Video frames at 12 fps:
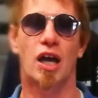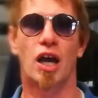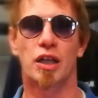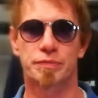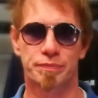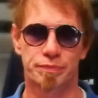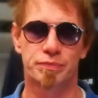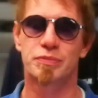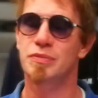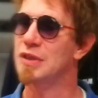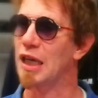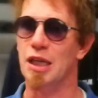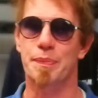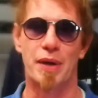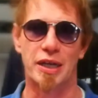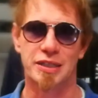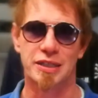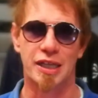and take your
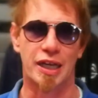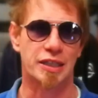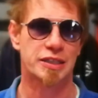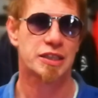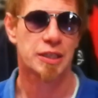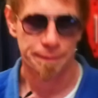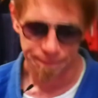best guess.